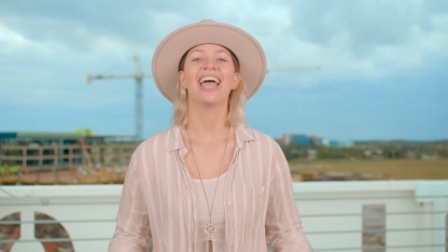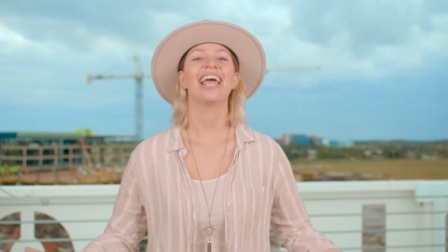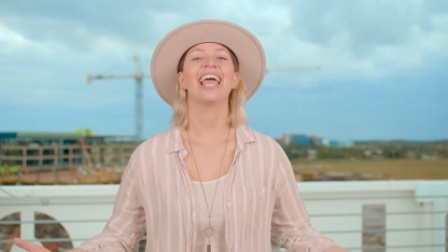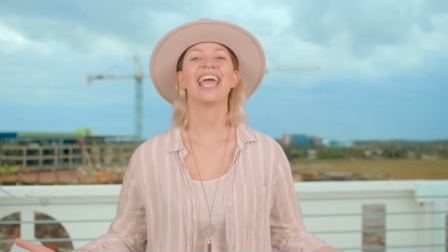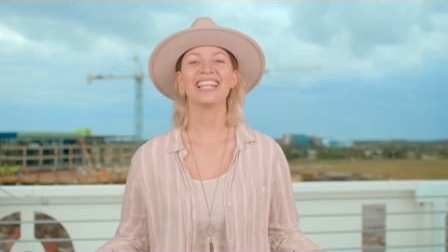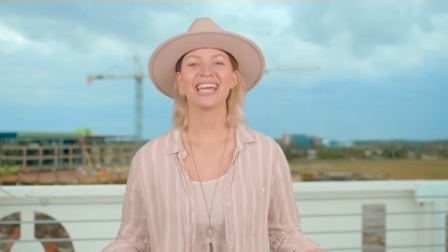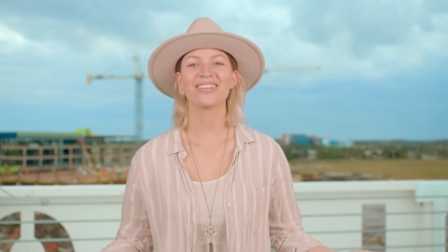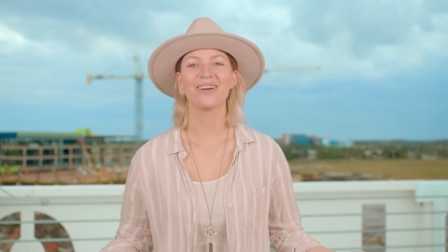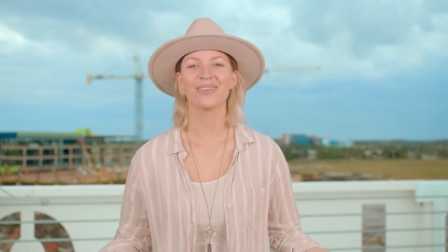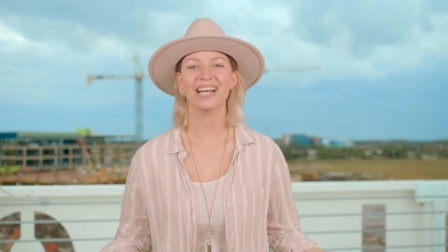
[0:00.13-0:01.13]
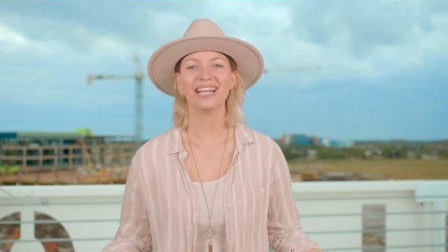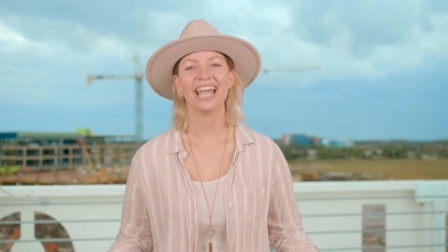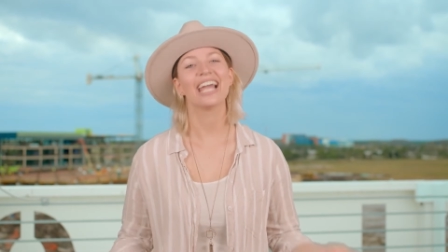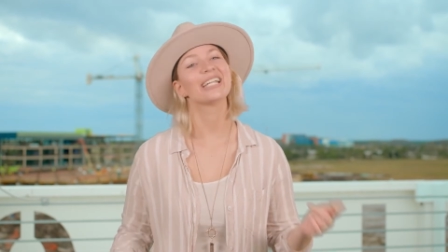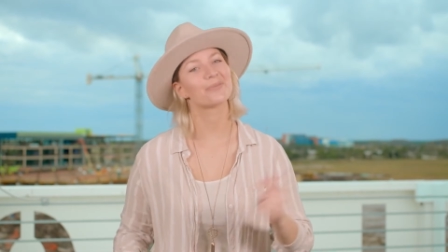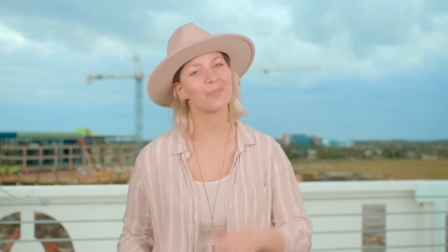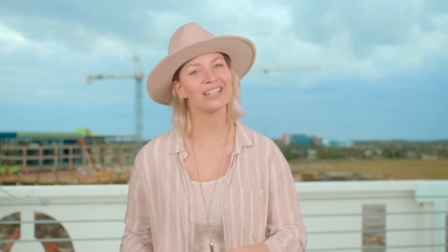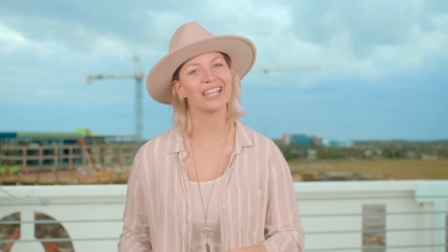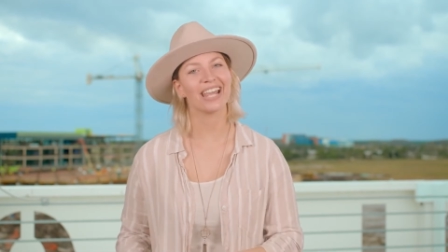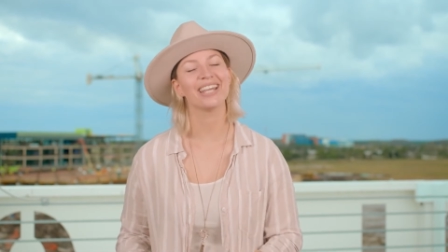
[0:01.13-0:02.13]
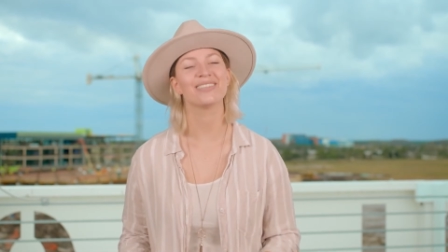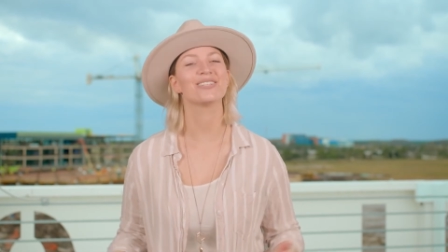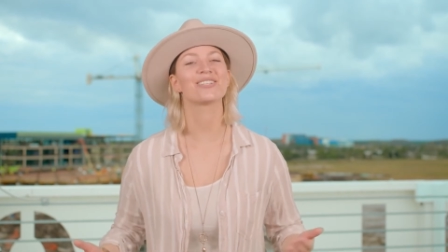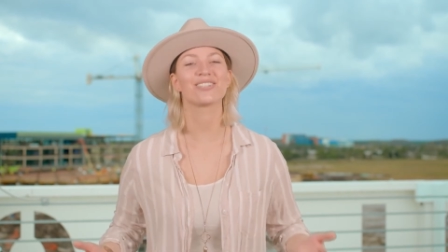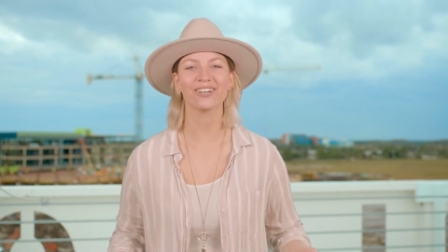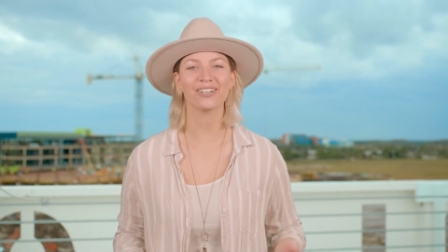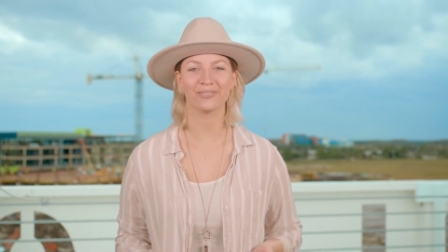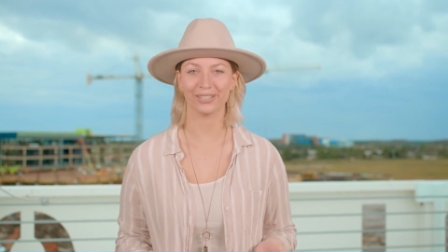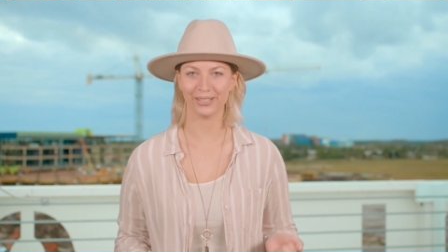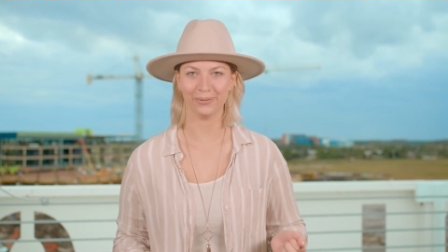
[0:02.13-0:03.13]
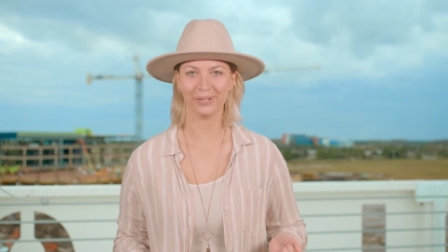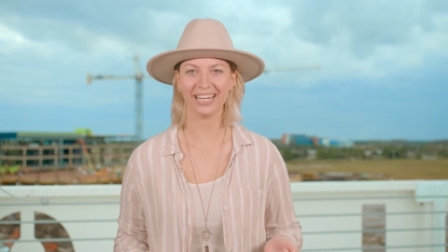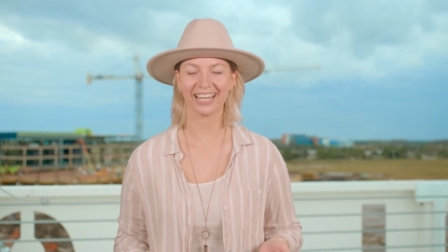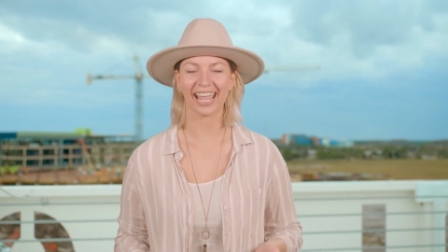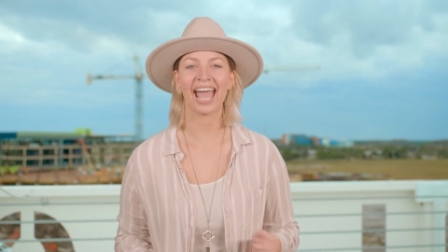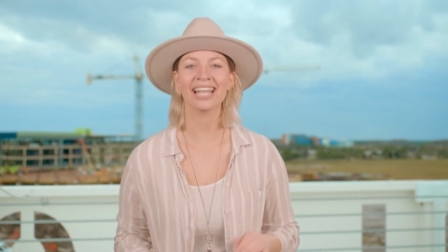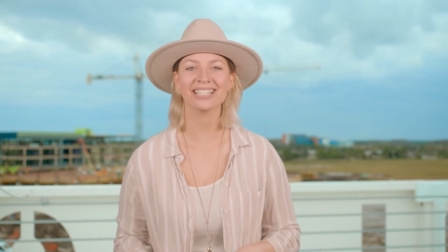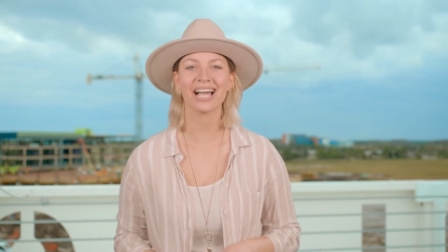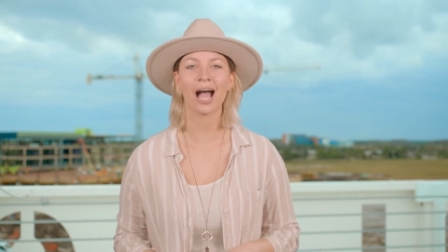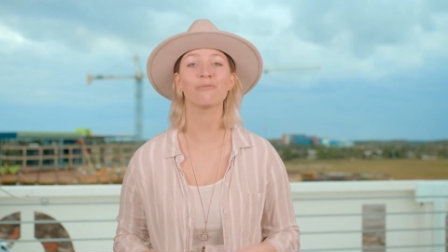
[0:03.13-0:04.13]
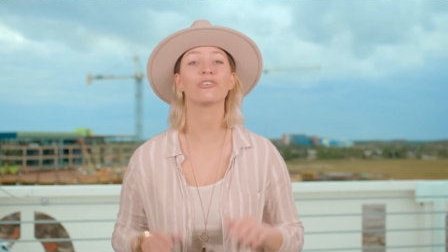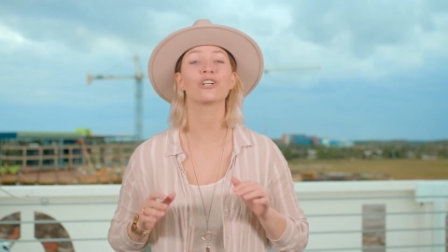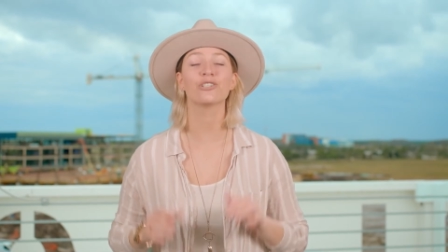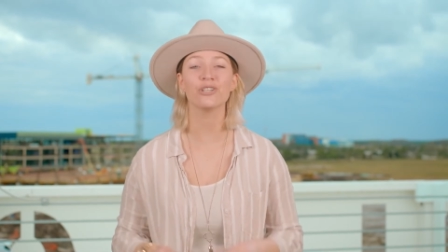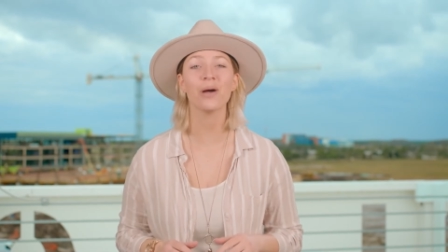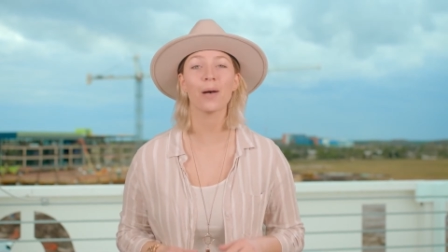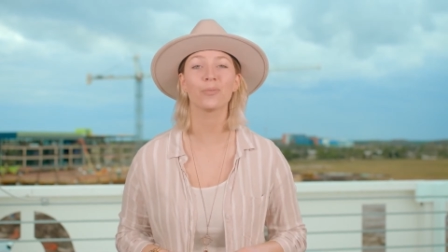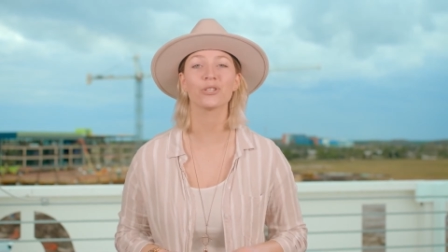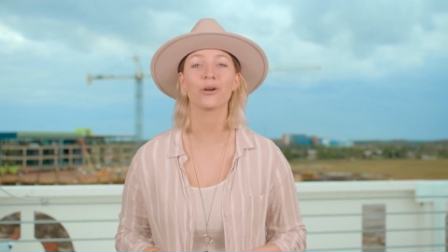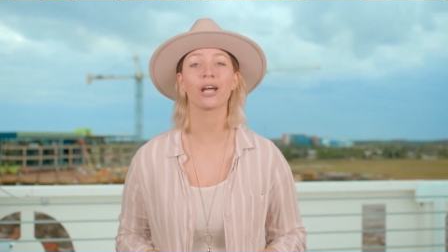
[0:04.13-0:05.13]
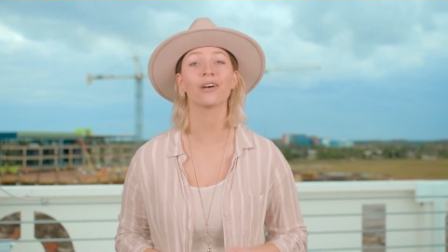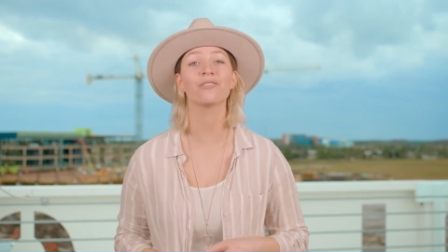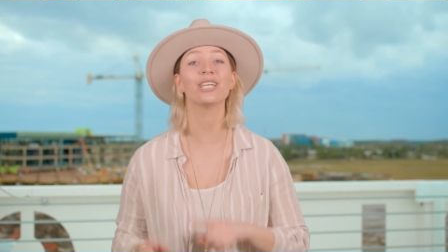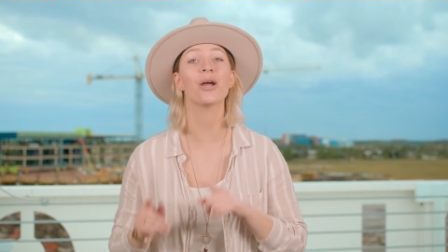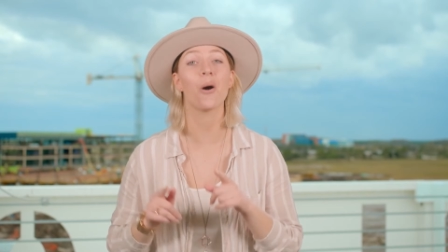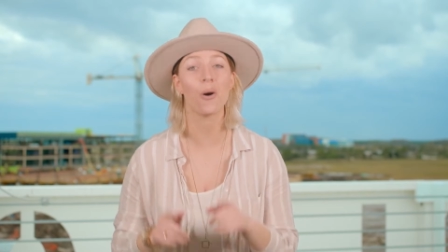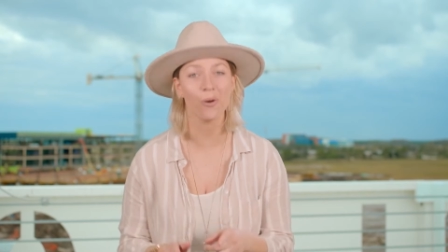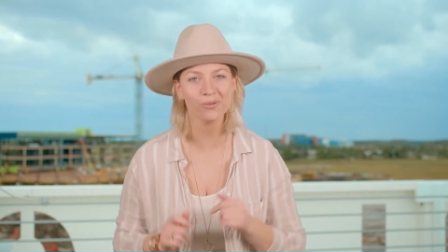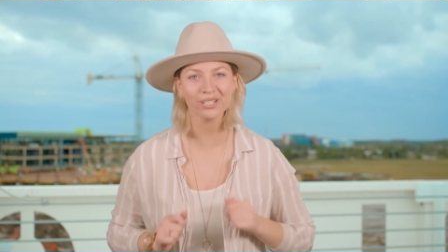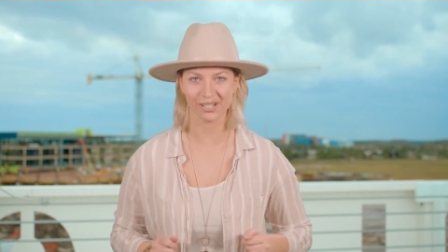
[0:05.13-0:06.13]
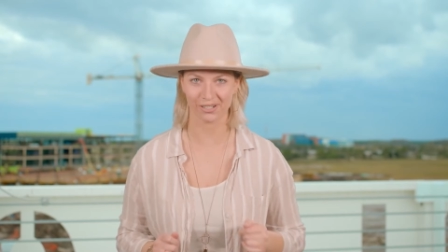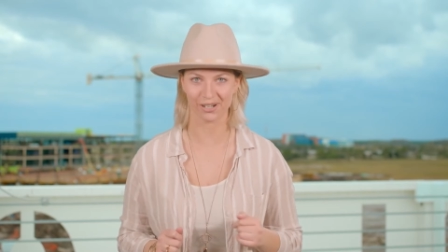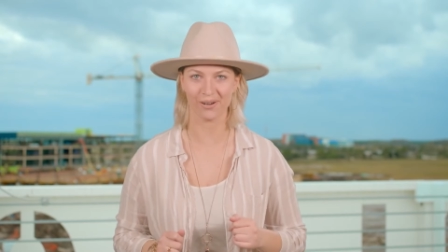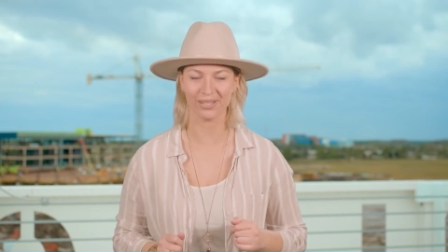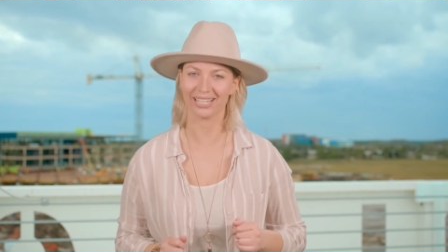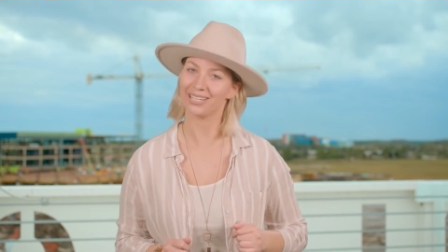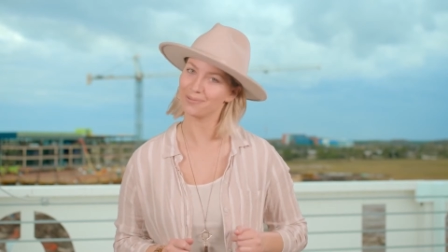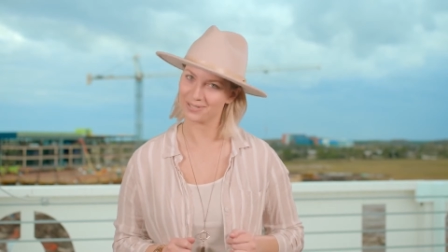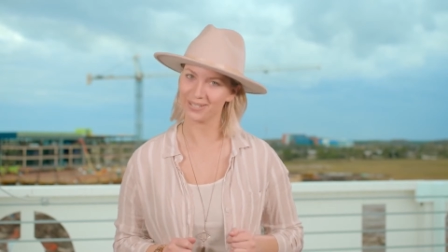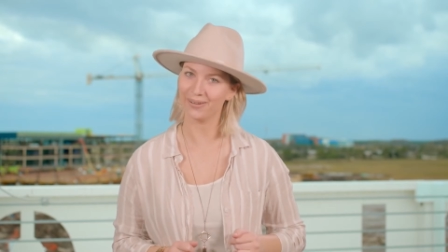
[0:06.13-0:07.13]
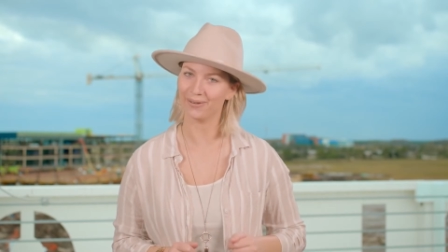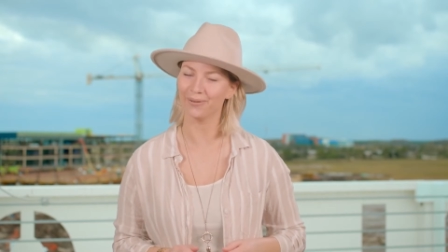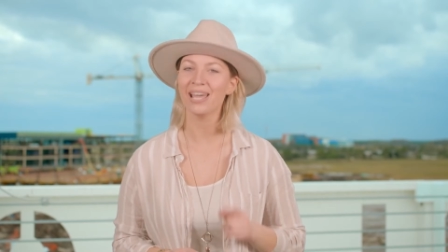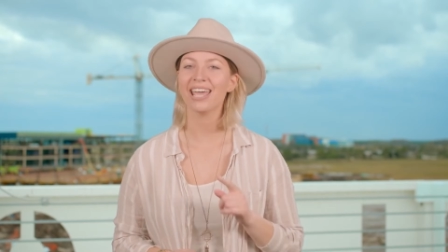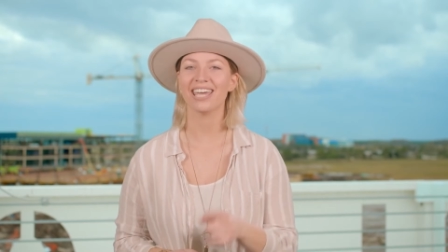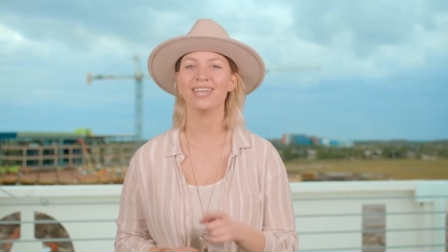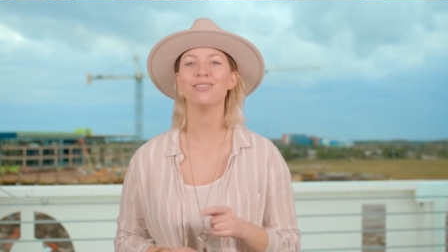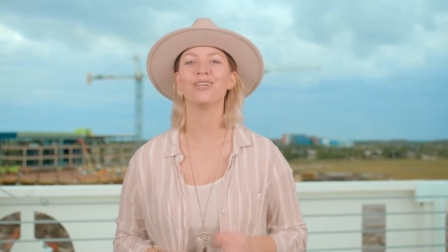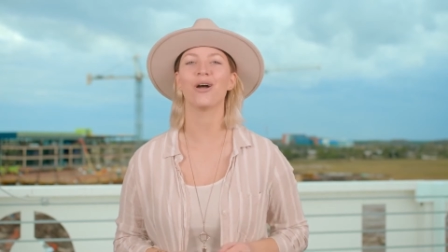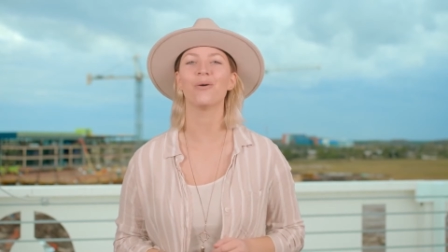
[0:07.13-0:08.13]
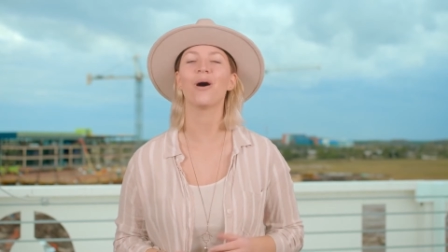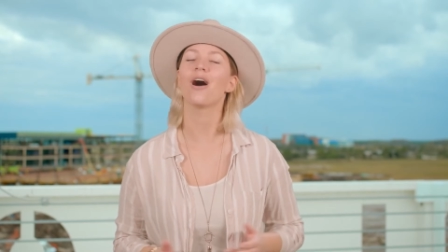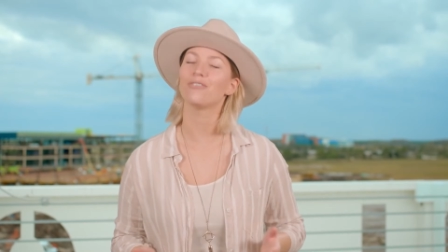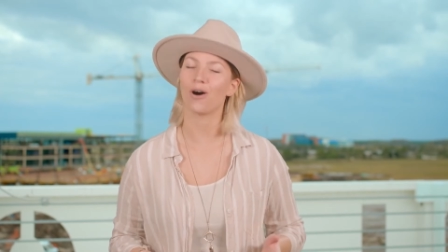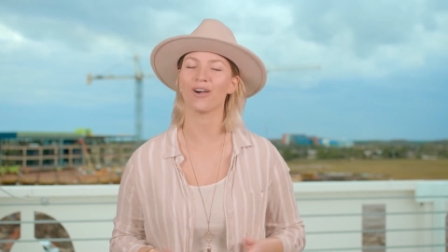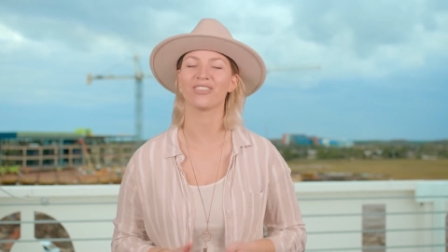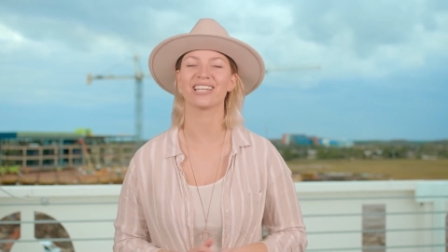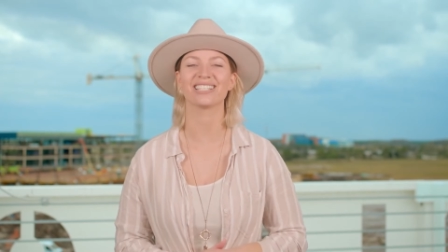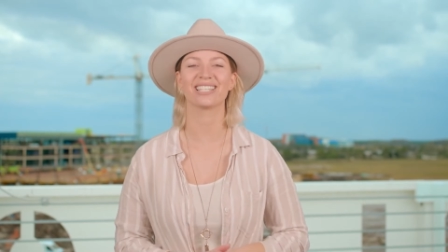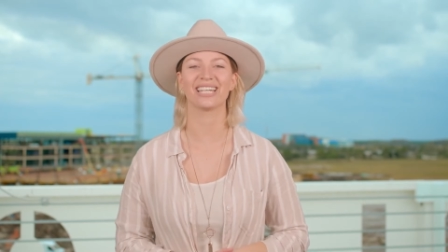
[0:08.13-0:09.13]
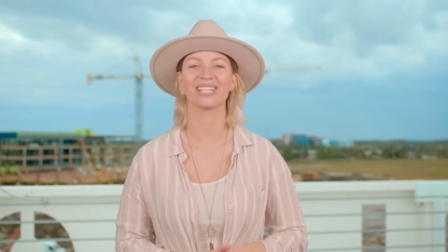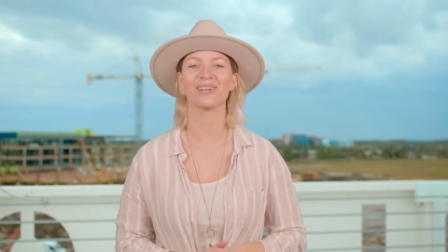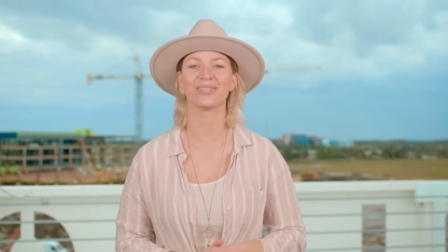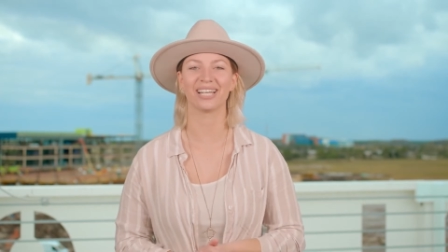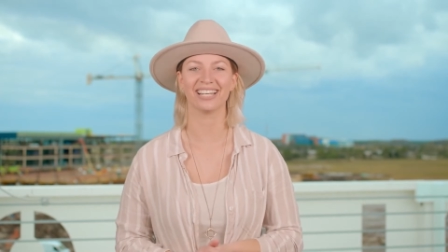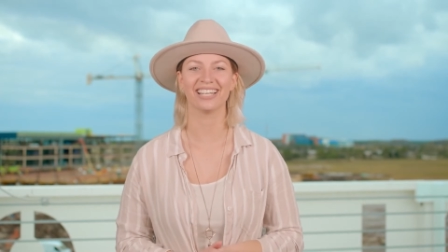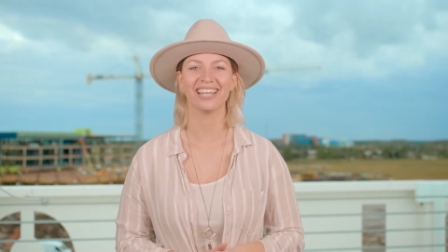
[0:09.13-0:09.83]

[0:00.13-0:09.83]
Hey, Lake Nona. It's Monday, the start of a new week, and time for a new episode of the only show that keeps you in the know of all things Lake Nona.